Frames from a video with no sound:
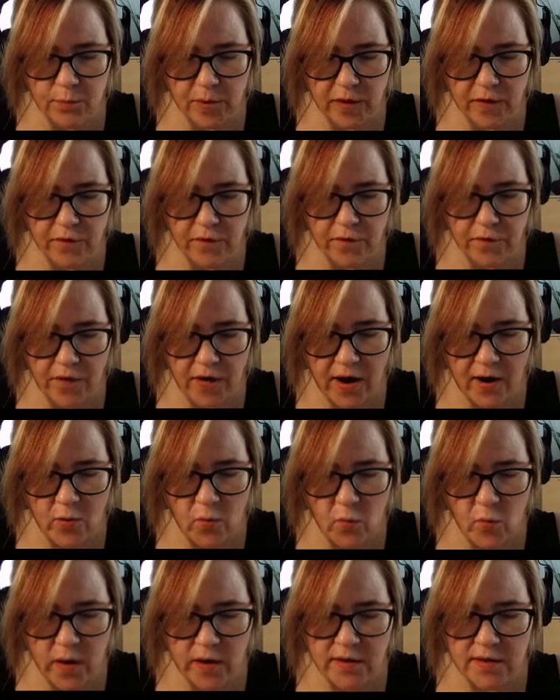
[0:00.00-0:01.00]
big fat
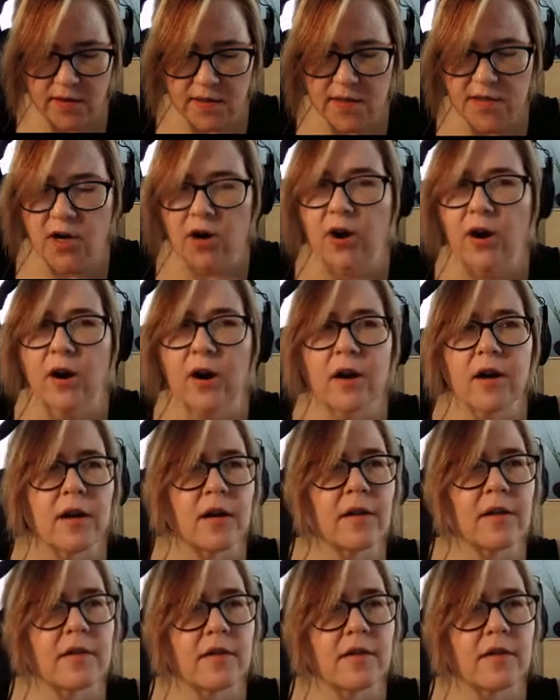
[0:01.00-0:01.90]
1-star.